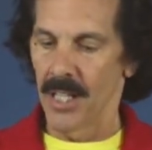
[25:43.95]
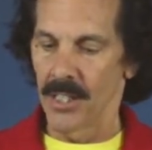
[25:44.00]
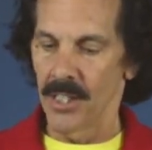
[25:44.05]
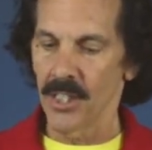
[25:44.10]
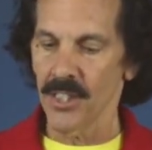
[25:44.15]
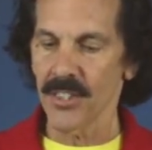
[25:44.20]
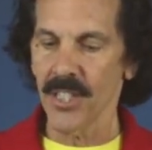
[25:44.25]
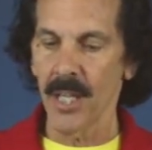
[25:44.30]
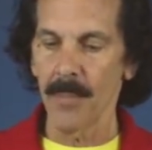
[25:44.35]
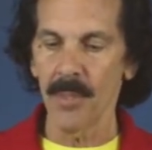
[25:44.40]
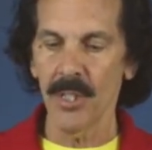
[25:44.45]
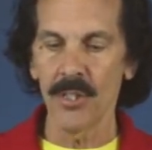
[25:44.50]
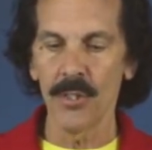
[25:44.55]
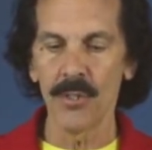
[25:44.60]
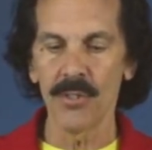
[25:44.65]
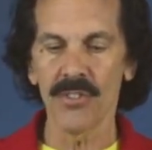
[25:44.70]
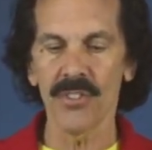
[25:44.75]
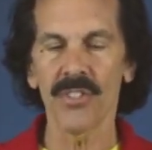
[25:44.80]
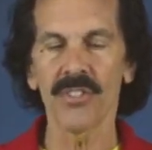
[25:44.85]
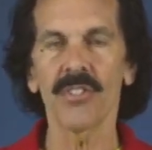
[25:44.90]
This time it
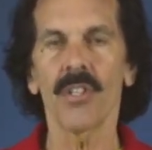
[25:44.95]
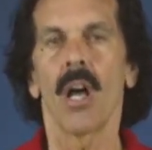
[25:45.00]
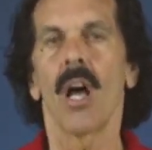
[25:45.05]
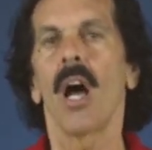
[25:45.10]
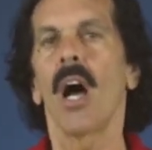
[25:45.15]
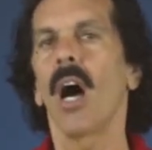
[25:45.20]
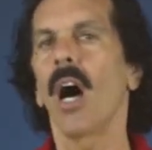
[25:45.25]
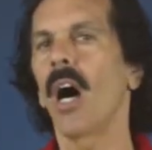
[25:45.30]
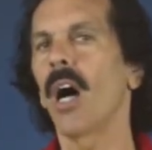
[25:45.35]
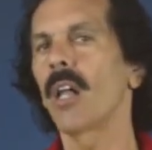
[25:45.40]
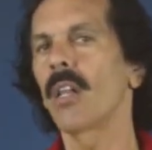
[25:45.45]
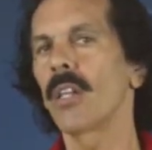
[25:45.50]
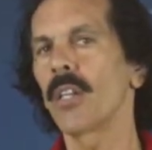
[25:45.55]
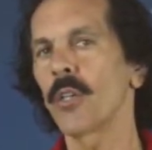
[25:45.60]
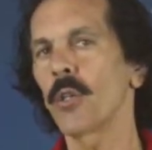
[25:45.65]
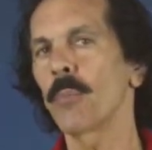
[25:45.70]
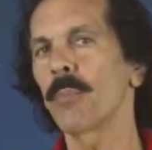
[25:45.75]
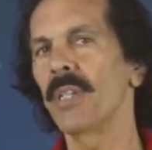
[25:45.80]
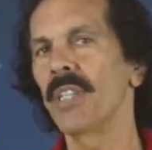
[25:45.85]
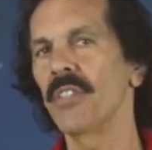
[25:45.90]
uses a
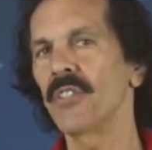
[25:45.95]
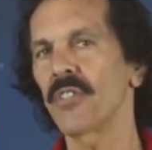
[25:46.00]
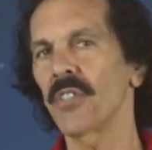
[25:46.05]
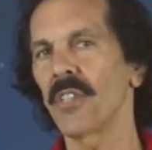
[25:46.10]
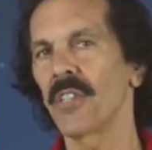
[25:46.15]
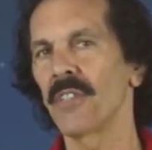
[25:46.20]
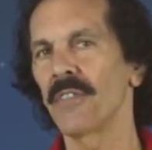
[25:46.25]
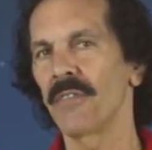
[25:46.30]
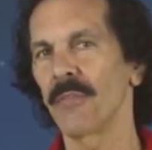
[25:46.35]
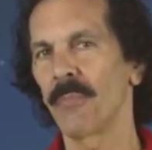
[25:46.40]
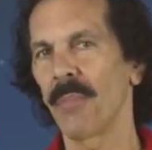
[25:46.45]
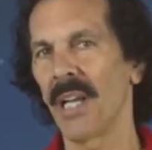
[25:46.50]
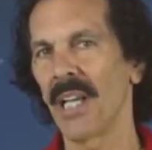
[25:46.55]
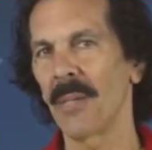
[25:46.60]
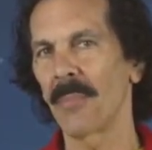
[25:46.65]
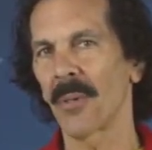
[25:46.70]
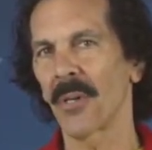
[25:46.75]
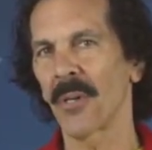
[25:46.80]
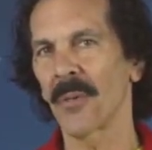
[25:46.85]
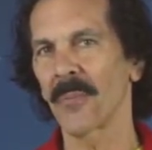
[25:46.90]
little piece of
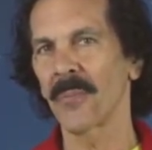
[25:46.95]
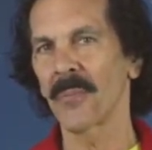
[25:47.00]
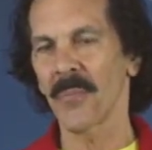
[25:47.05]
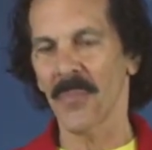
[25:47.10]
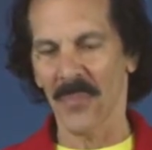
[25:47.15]
paper.